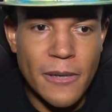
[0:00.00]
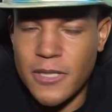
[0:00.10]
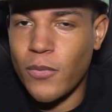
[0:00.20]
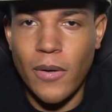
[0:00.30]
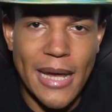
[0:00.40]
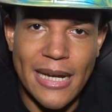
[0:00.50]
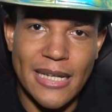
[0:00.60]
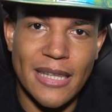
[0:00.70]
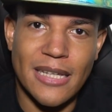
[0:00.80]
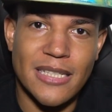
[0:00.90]
She won't add
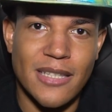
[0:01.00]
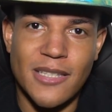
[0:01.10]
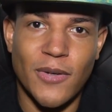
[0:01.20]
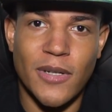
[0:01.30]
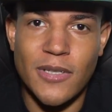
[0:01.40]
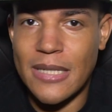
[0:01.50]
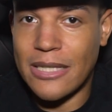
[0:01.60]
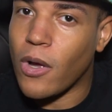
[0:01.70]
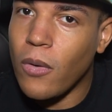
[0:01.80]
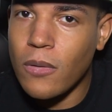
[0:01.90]
anything to the series
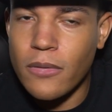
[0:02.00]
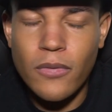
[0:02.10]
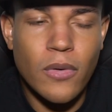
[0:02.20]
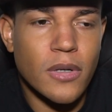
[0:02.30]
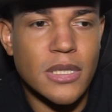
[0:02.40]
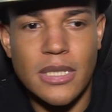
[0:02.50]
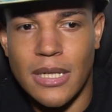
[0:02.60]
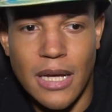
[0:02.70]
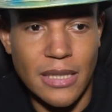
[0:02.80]
as a whole, of course,